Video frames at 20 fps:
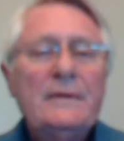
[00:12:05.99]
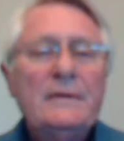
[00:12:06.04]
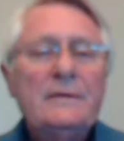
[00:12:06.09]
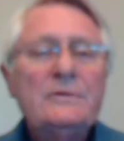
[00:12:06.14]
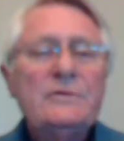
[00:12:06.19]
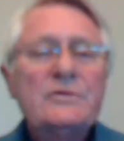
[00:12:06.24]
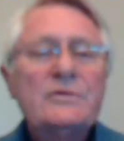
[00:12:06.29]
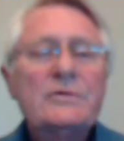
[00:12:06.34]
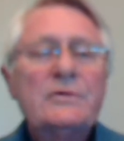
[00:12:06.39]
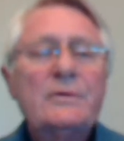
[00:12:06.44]

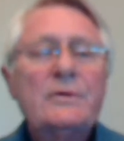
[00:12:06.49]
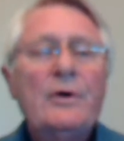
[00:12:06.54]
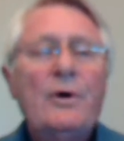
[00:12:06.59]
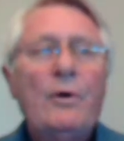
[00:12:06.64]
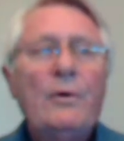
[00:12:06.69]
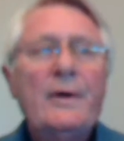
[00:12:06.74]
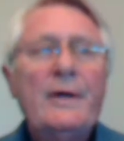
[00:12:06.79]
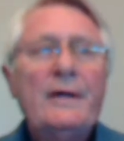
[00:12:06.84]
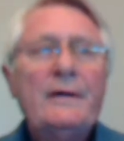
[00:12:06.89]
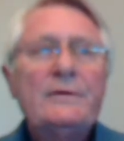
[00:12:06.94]
You should
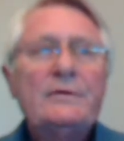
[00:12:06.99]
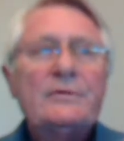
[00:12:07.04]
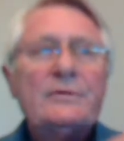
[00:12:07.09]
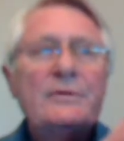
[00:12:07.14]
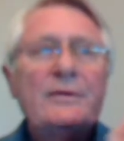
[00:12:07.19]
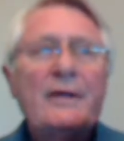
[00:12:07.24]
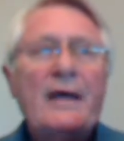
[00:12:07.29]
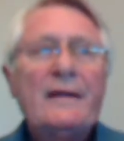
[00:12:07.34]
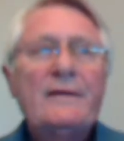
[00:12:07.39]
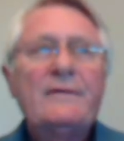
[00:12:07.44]
go
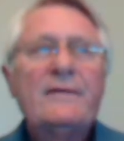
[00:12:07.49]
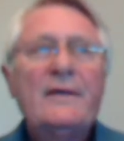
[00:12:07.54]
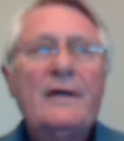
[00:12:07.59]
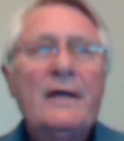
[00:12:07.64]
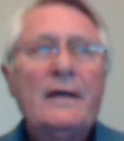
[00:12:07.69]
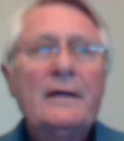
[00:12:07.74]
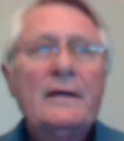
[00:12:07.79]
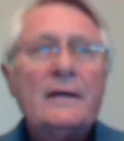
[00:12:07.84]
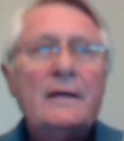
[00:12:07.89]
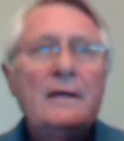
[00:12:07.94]
into that
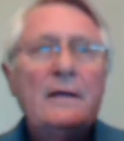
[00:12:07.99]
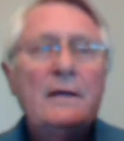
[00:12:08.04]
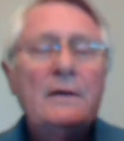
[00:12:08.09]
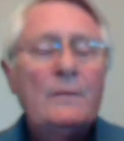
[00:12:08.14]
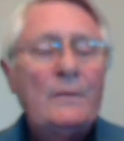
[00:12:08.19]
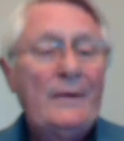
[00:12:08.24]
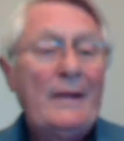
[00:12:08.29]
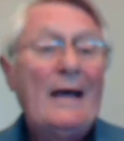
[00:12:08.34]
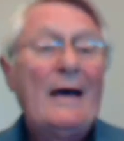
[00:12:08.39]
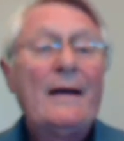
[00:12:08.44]
thing
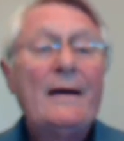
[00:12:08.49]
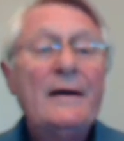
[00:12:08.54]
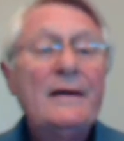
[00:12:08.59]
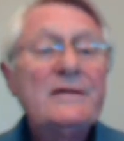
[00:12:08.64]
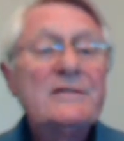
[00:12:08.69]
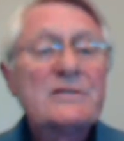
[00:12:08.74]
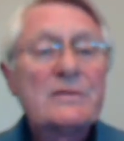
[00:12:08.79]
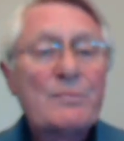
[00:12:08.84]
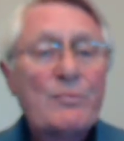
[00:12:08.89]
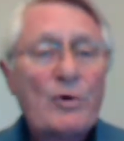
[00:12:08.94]
without
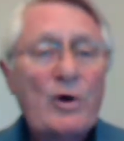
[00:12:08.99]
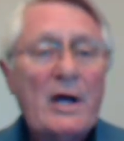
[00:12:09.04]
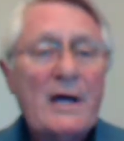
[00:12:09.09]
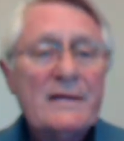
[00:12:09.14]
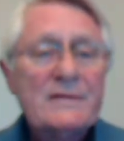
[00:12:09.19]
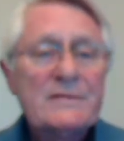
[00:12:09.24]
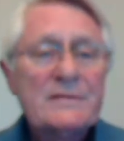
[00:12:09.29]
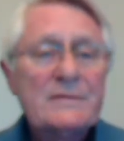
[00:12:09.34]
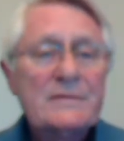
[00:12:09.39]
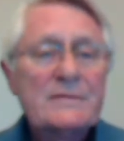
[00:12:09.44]
any
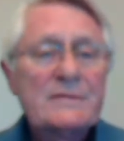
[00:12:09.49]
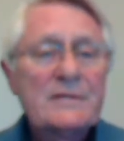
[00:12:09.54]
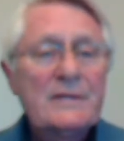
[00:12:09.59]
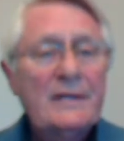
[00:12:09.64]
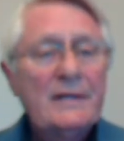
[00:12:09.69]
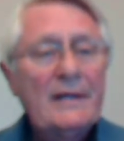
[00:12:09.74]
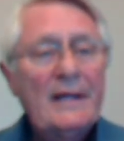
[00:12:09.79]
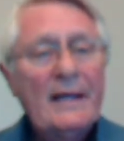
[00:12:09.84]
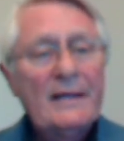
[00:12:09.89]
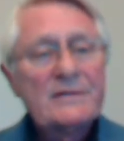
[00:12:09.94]
surprises.
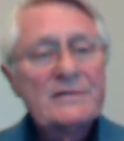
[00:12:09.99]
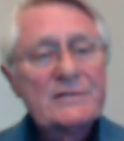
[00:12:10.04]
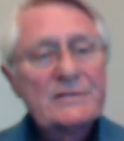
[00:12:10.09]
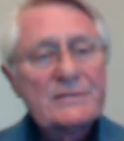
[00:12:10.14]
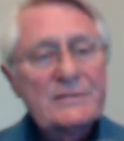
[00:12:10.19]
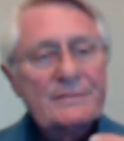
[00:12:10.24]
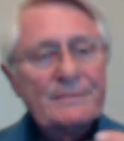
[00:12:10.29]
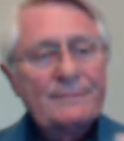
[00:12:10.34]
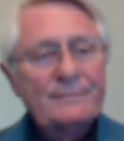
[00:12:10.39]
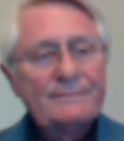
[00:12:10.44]
And
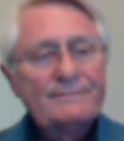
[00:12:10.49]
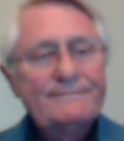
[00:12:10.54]
that's